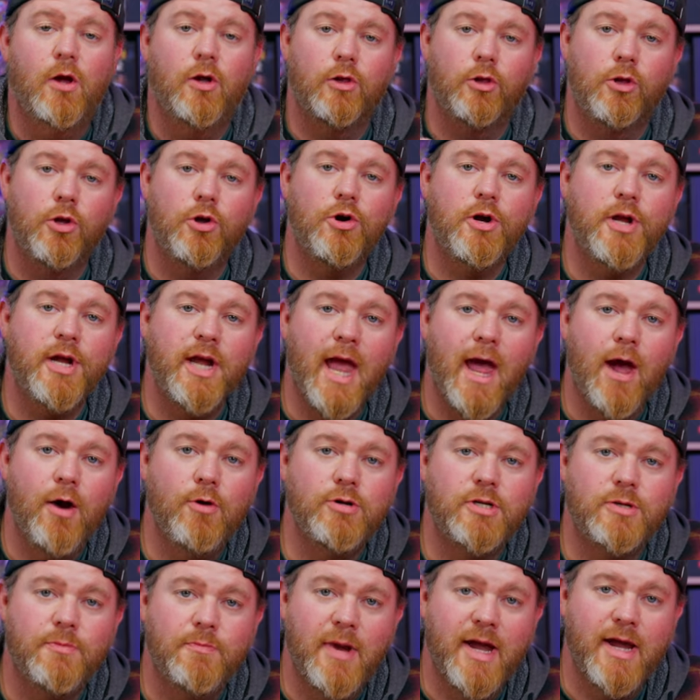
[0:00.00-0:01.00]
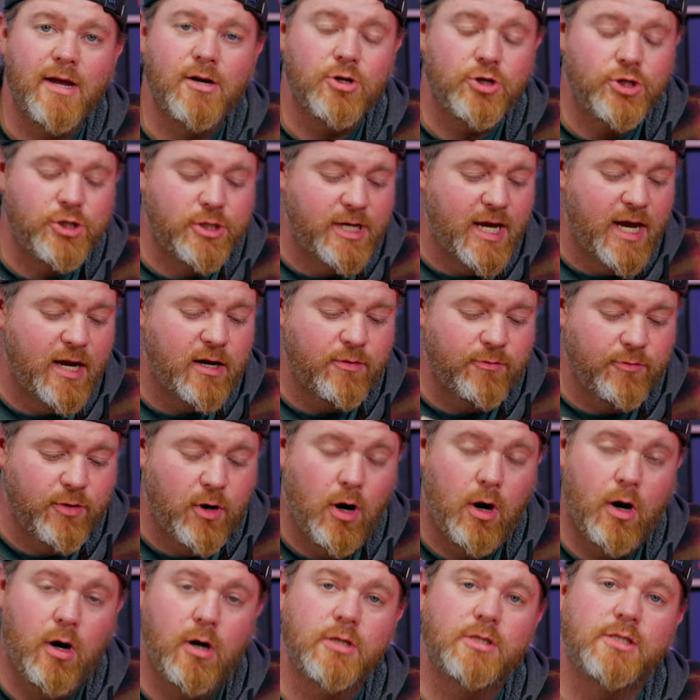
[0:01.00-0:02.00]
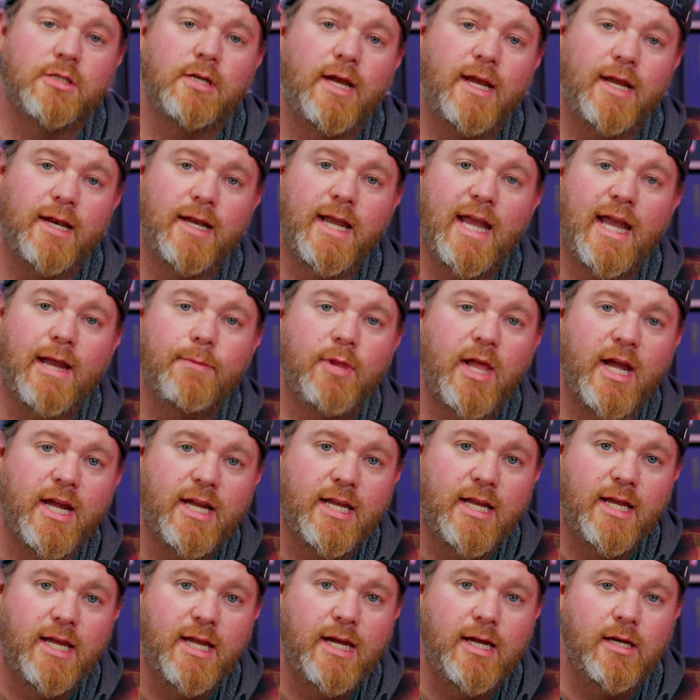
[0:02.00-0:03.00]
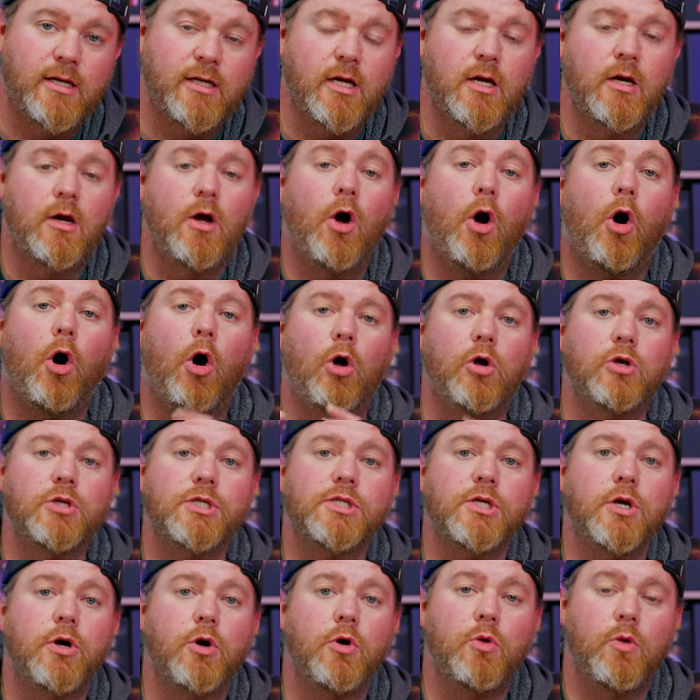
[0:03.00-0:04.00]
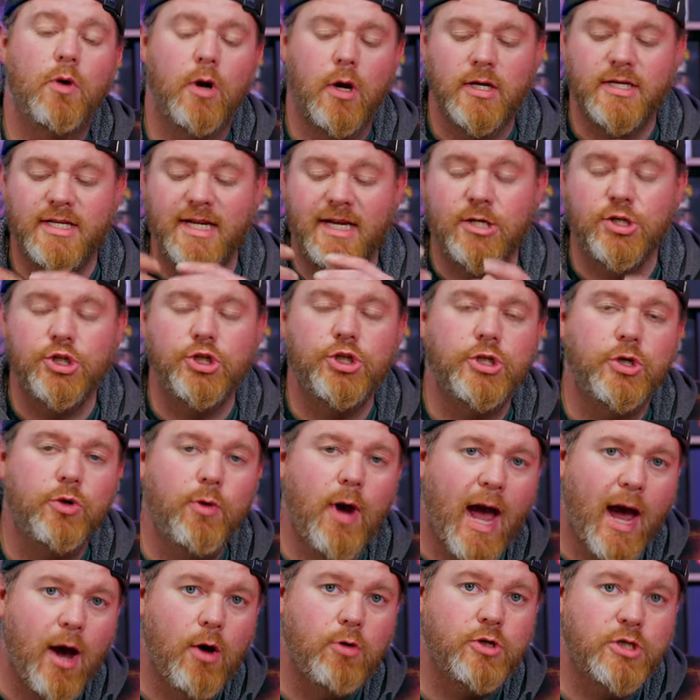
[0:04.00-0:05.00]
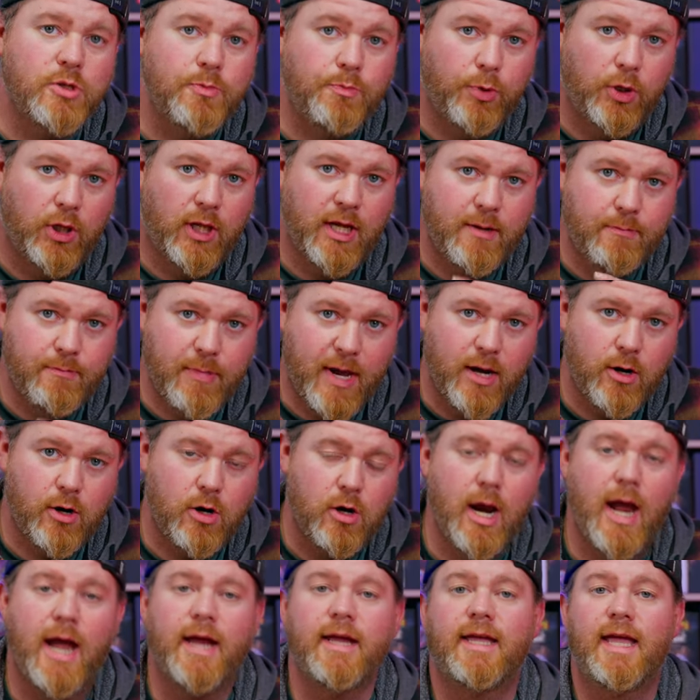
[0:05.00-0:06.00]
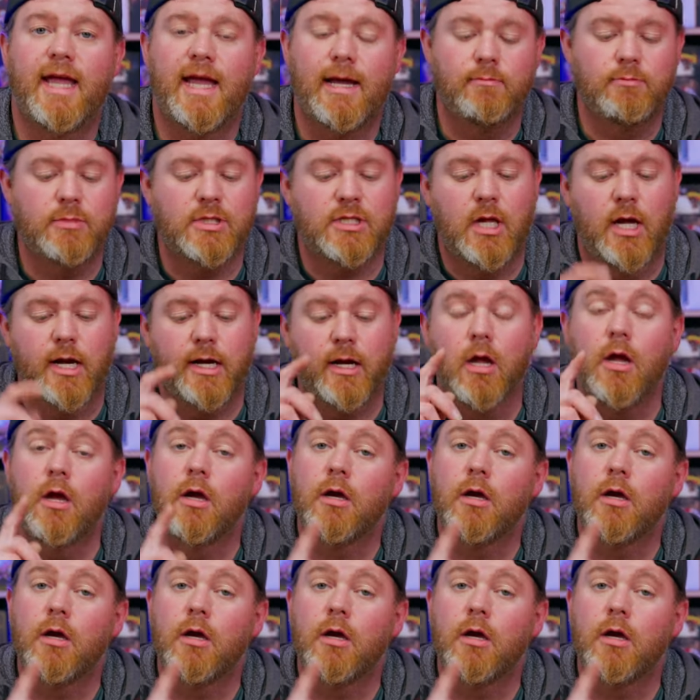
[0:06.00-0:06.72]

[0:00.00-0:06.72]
Learning how to manage a deck of cards in a game like Heat also teaches you how to play better at games like